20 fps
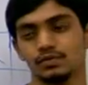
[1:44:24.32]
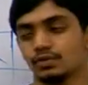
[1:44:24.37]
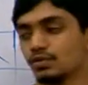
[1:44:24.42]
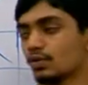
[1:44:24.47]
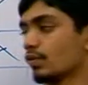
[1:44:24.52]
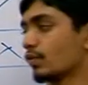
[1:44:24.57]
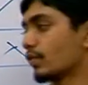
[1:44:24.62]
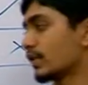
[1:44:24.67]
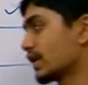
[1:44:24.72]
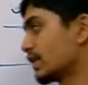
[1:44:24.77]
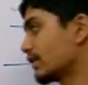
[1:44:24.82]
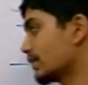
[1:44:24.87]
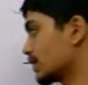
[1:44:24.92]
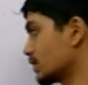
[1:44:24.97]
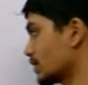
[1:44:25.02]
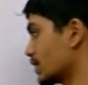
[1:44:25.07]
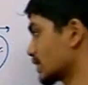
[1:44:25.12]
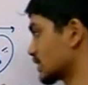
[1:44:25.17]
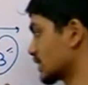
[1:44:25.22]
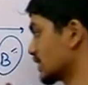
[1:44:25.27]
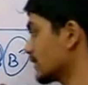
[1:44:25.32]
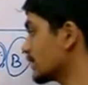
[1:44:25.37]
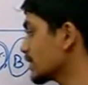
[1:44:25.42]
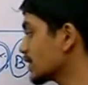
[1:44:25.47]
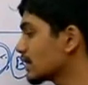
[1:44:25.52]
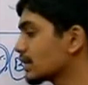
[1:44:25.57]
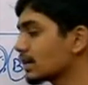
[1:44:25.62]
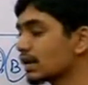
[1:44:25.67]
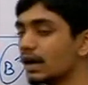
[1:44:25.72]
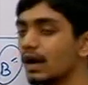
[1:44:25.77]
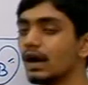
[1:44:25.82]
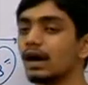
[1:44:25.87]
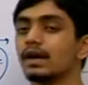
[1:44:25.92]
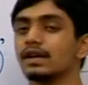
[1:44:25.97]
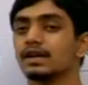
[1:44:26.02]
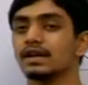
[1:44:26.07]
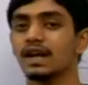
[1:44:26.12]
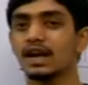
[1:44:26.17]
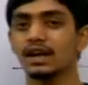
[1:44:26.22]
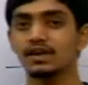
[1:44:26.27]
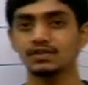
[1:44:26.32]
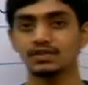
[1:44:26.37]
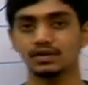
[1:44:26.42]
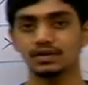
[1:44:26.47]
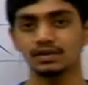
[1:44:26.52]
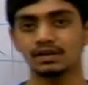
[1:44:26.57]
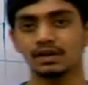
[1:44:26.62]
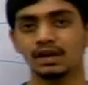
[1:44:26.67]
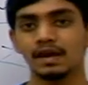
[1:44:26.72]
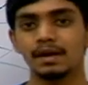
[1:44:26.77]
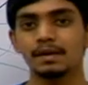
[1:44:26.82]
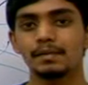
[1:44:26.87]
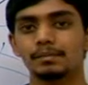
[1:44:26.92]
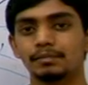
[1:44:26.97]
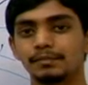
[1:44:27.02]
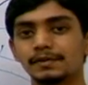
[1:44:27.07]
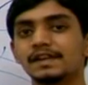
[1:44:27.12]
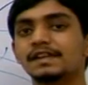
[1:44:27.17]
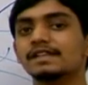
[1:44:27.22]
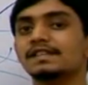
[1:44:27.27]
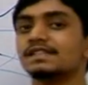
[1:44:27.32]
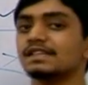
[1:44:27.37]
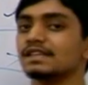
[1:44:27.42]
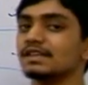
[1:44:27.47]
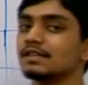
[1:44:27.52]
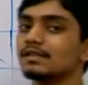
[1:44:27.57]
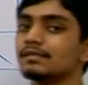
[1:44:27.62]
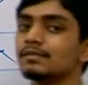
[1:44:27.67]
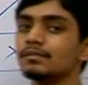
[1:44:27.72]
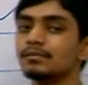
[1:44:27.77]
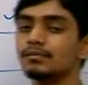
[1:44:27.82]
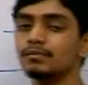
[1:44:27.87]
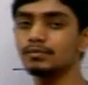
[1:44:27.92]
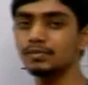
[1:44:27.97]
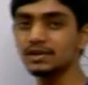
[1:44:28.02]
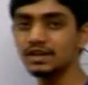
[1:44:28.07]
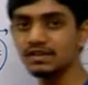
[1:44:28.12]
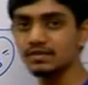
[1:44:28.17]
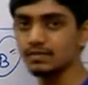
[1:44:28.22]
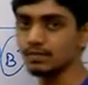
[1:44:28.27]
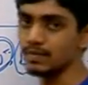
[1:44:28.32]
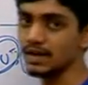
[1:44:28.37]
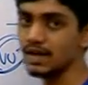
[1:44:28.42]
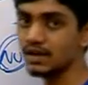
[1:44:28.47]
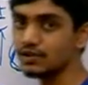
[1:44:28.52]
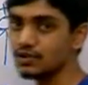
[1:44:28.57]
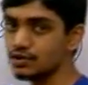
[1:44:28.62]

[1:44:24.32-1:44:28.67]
So whenever you are given a reaction, please make